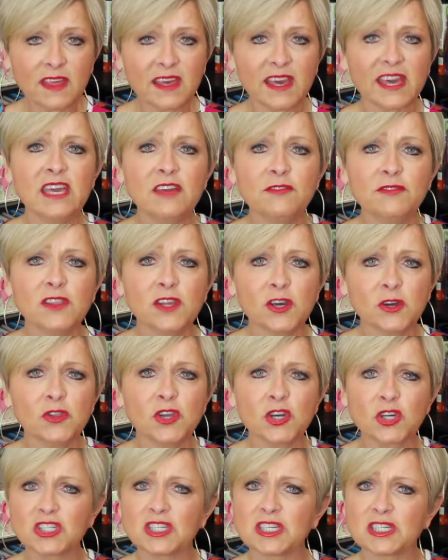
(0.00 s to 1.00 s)
Even though
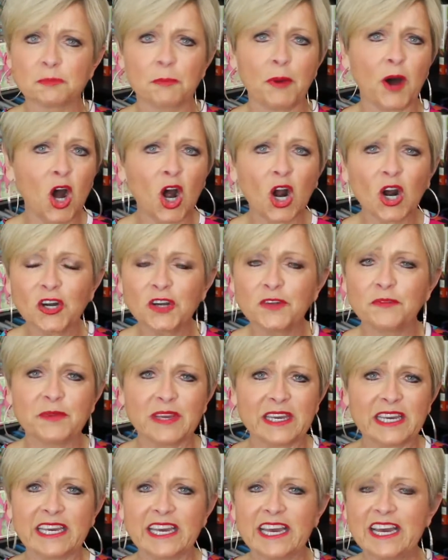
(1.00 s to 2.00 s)
there's this part of
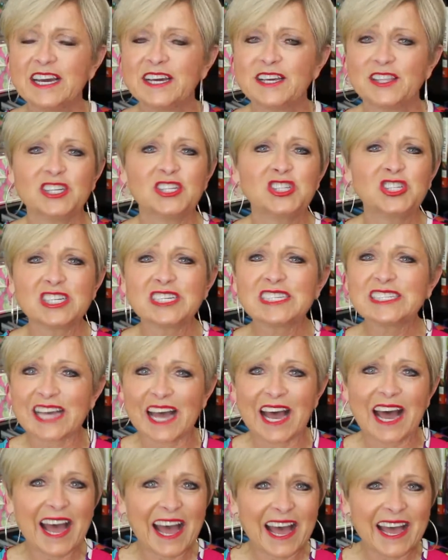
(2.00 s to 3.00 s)
me that just
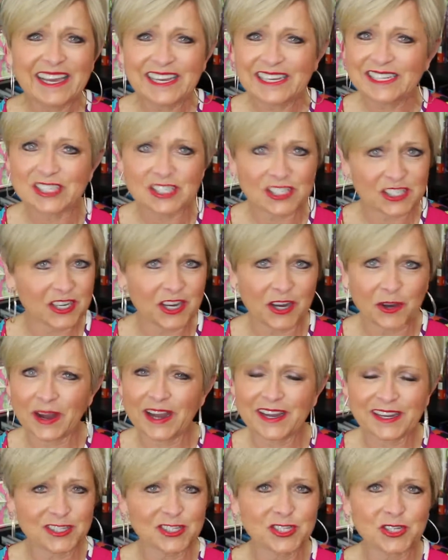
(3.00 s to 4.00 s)
hates to go
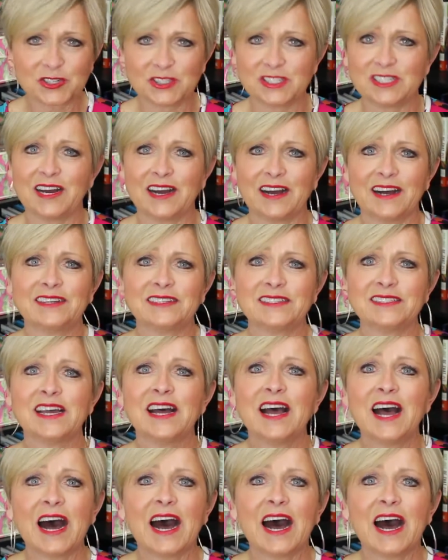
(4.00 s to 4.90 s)
exercise,